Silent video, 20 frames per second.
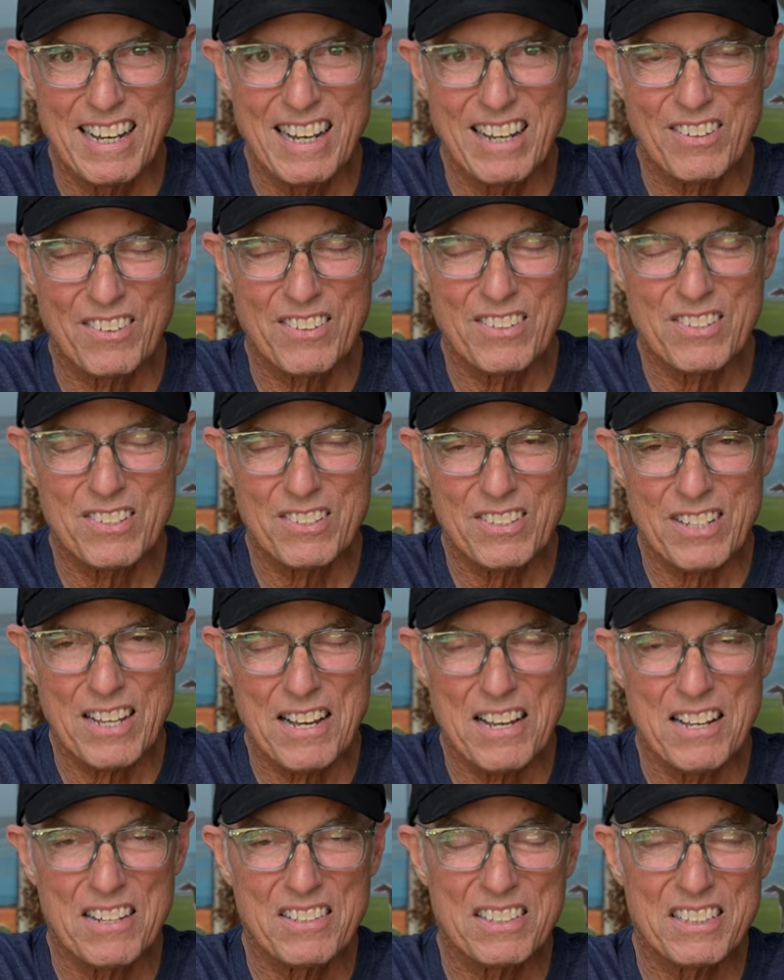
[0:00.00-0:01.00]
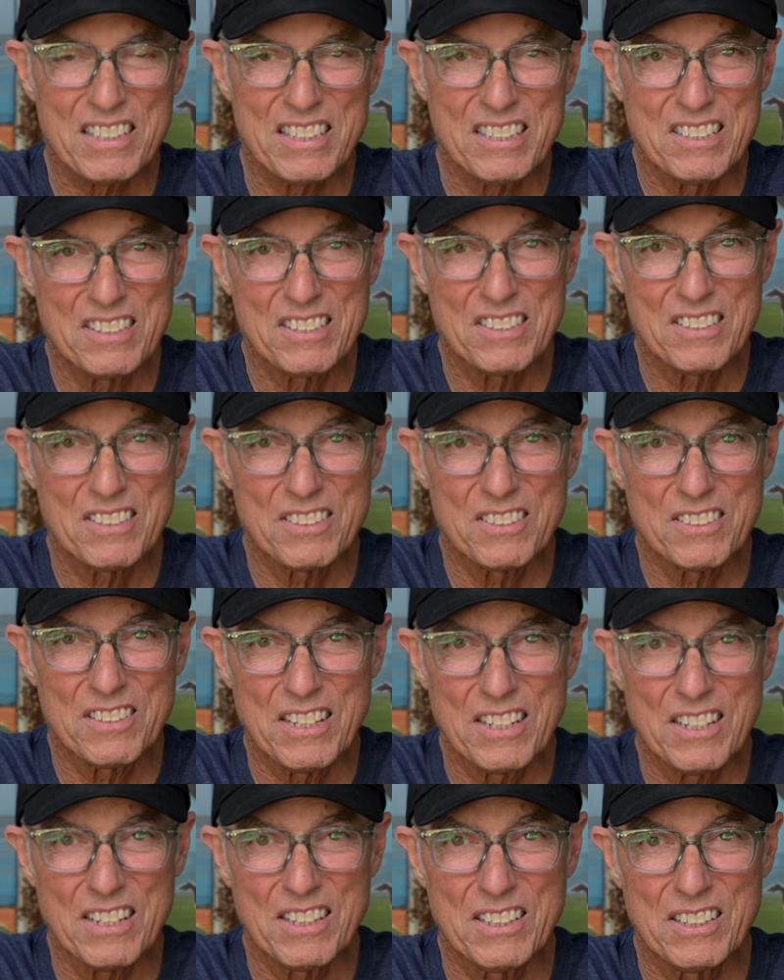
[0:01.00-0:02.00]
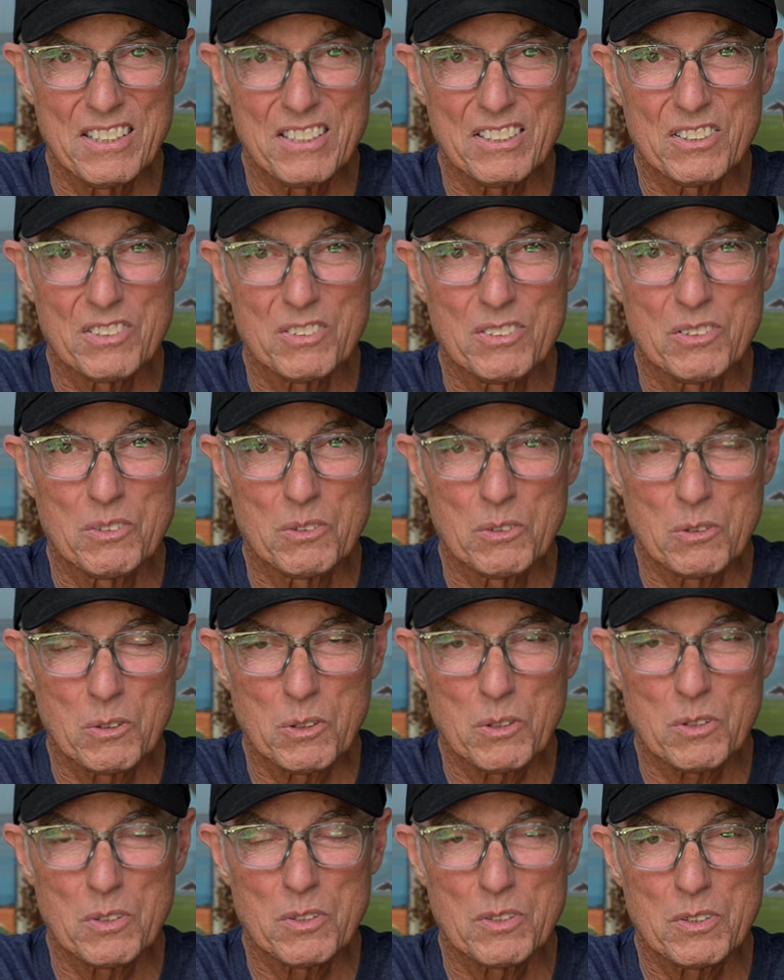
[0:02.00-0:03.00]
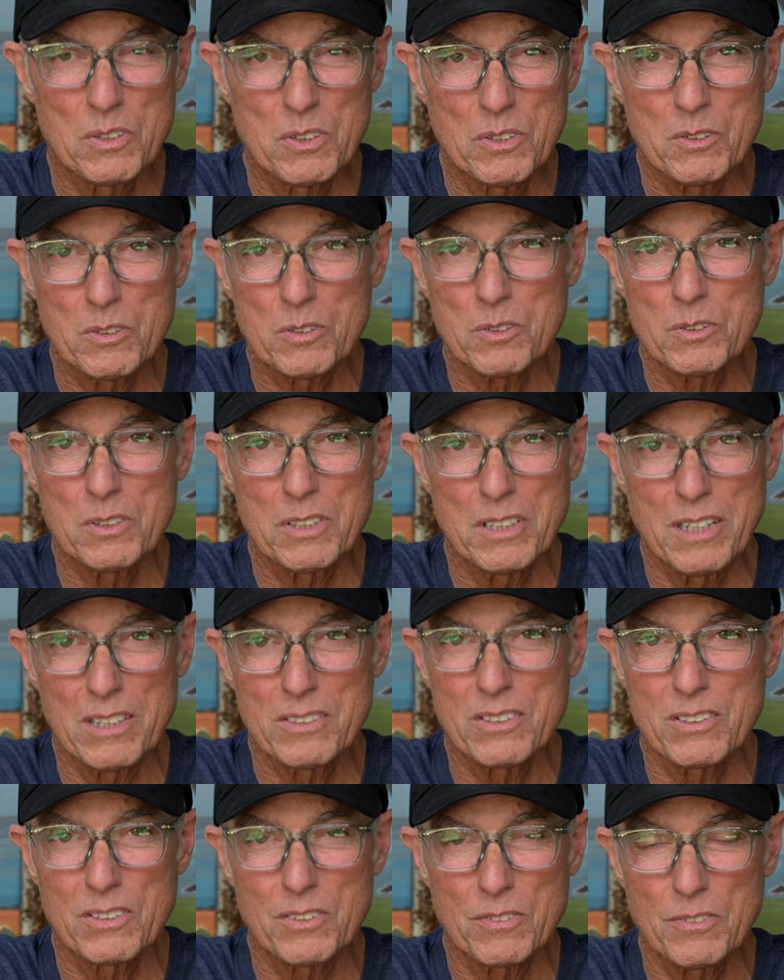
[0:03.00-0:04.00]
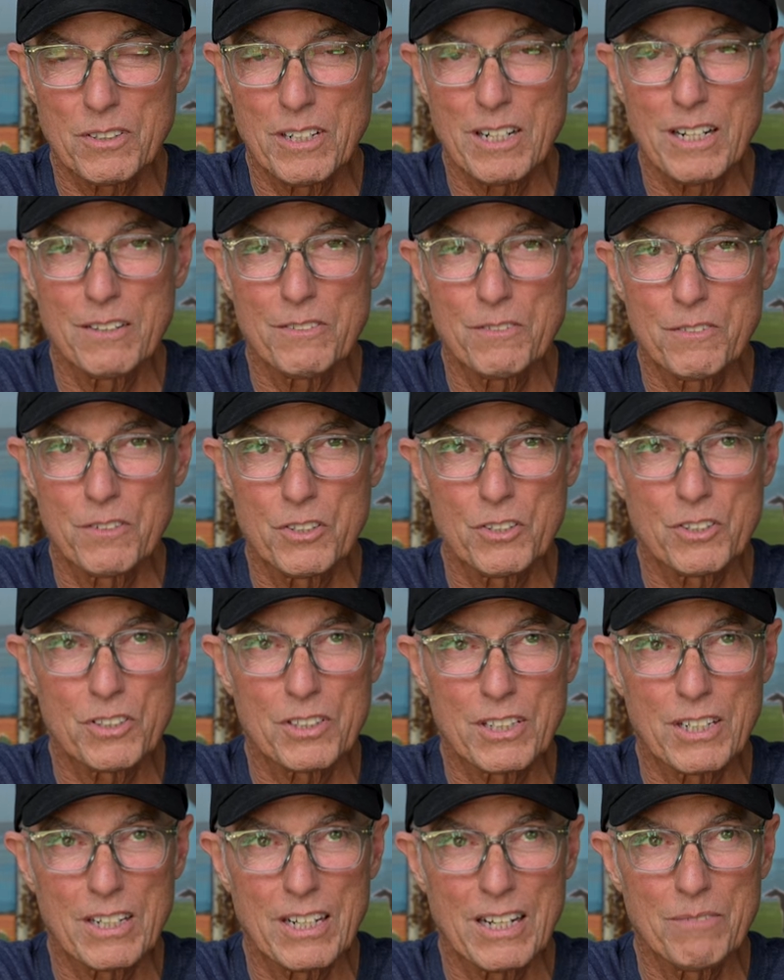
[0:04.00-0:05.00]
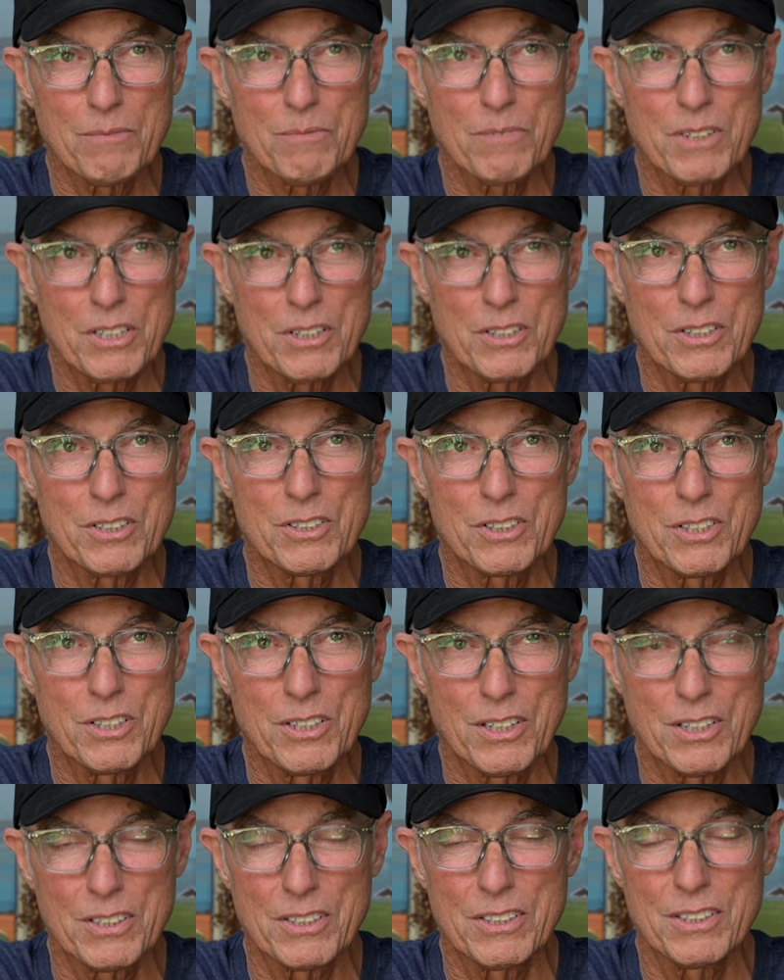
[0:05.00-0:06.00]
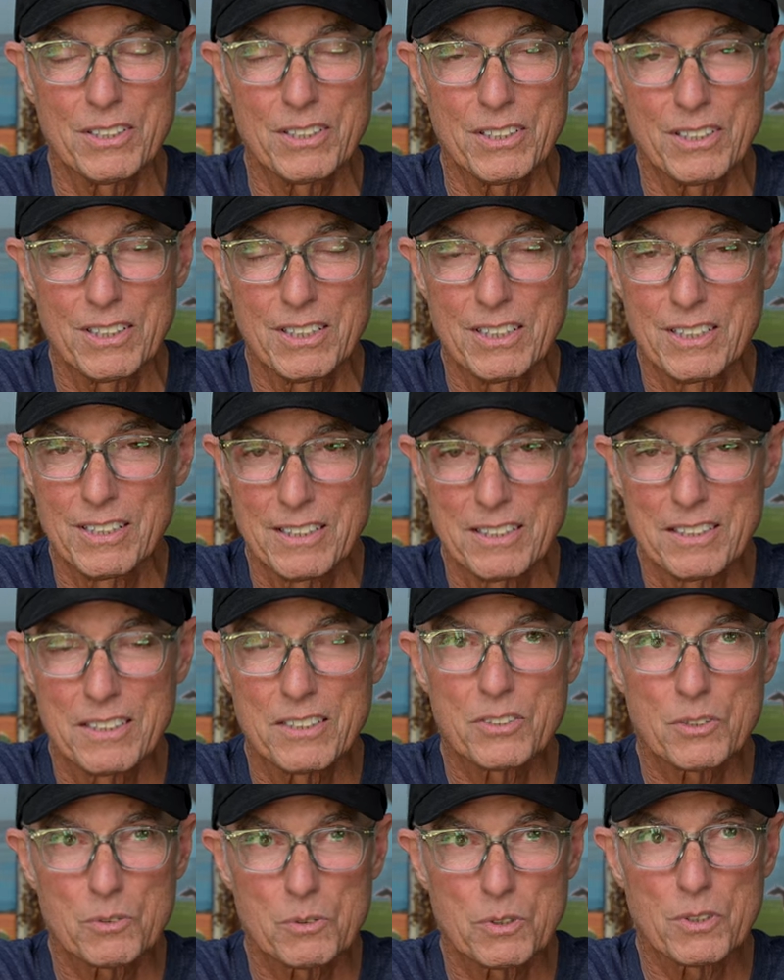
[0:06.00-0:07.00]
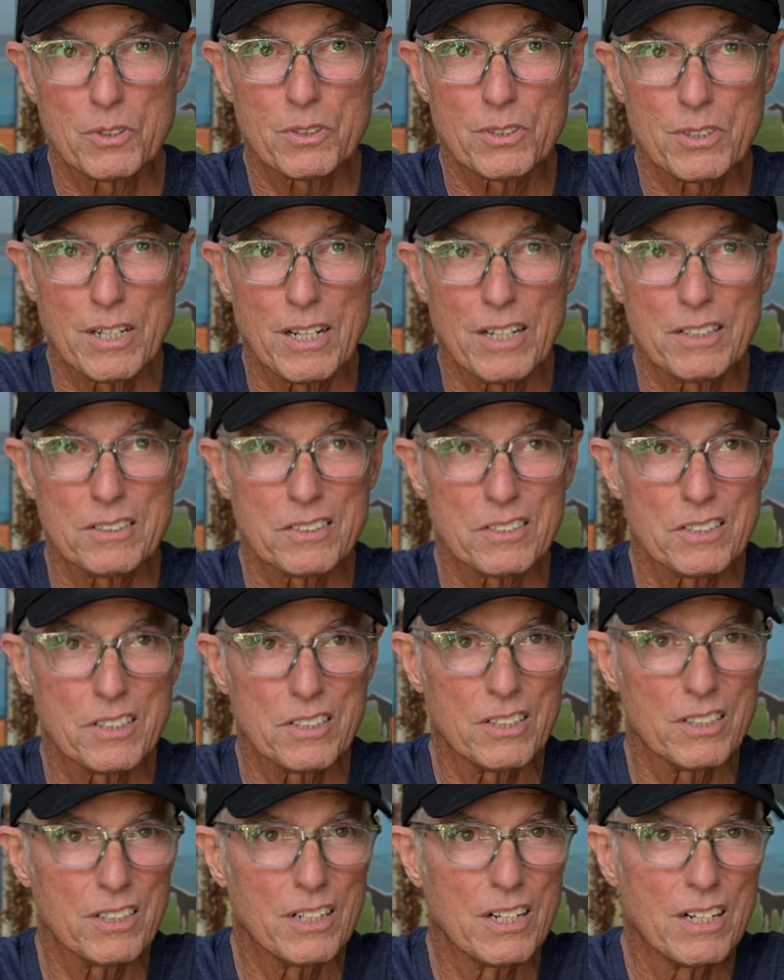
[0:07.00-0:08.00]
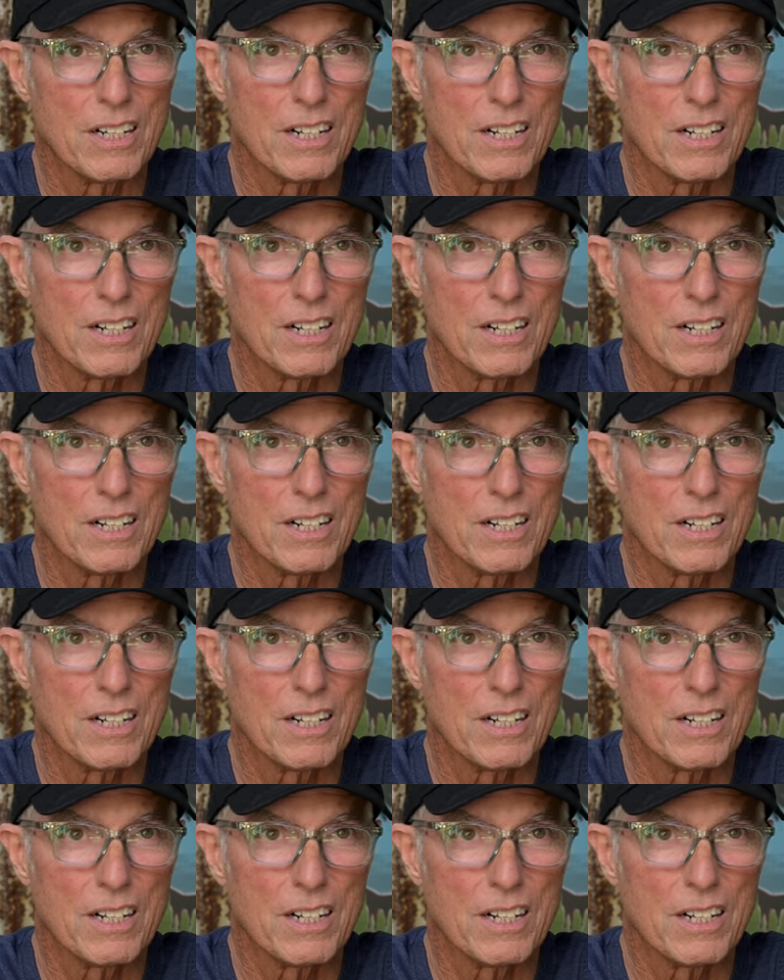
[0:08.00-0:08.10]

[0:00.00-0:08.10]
out of the sow's ear that is North Central Texas fly fishing, and I'm here to tell you it's a real sow's ear.